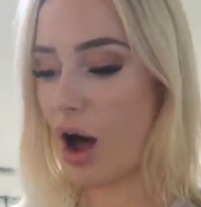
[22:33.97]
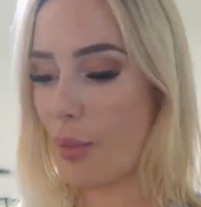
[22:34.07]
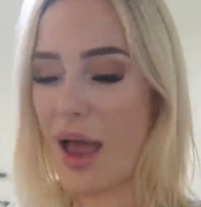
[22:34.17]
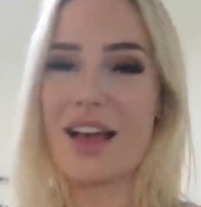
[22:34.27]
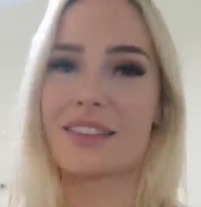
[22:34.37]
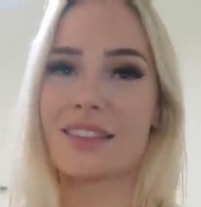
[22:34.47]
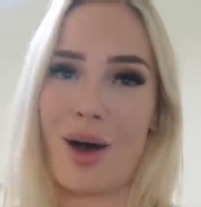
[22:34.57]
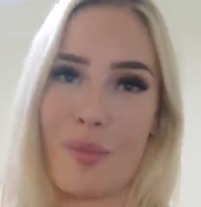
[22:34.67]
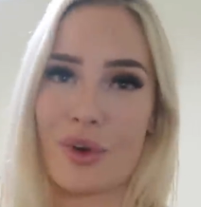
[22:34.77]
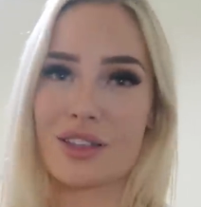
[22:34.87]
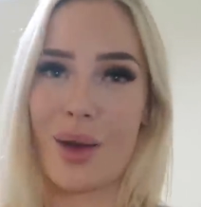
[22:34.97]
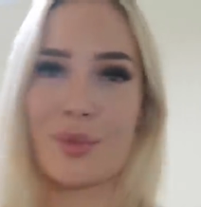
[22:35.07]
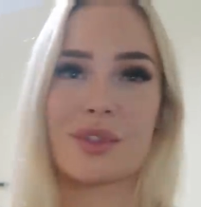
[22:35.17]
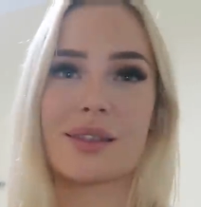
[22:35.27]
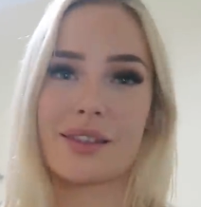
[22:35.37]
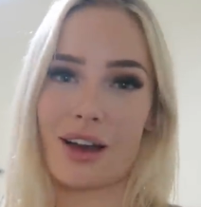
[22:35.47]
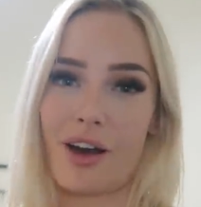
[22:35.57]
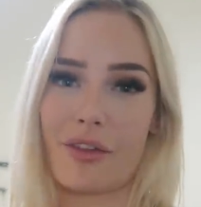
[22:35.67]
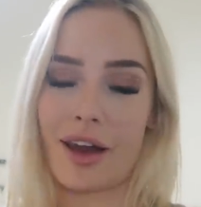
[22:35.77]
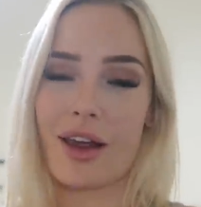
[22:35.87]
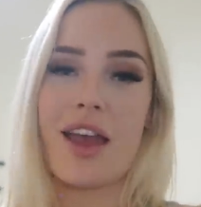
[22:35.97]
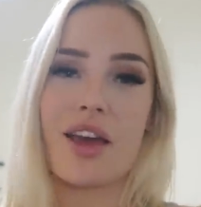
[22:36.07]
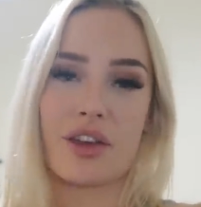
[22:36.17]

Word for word: up some because I'm starving.